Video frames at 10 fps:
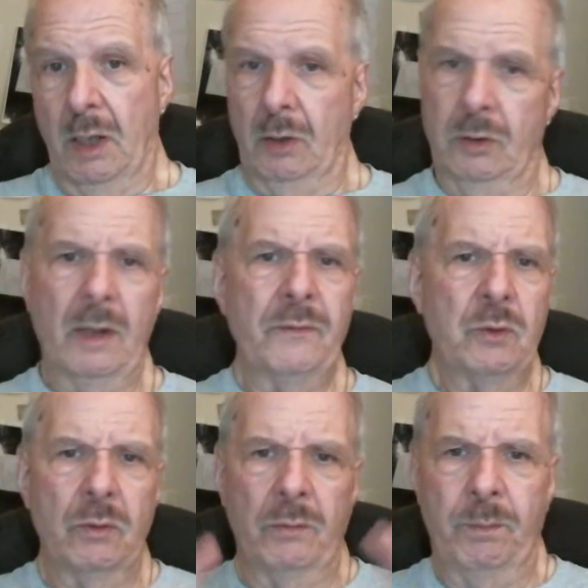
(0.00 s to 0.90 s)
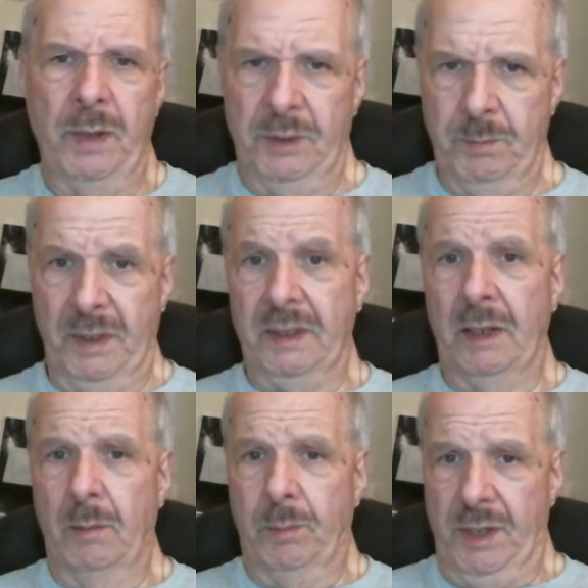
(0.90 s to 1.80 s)
a lot of you have picked big
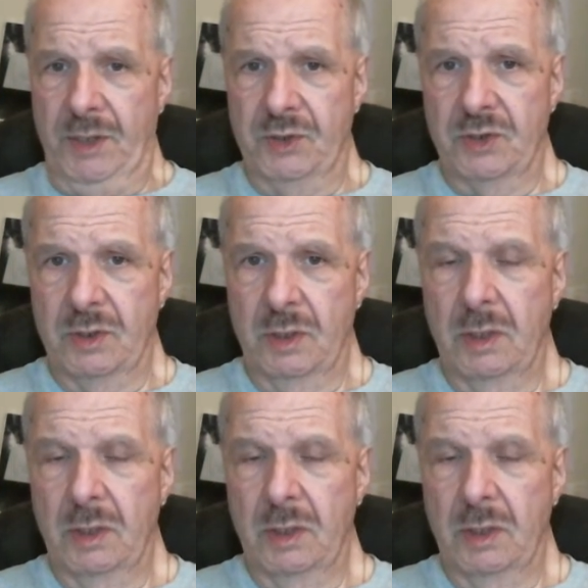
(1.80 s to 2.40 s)
companies.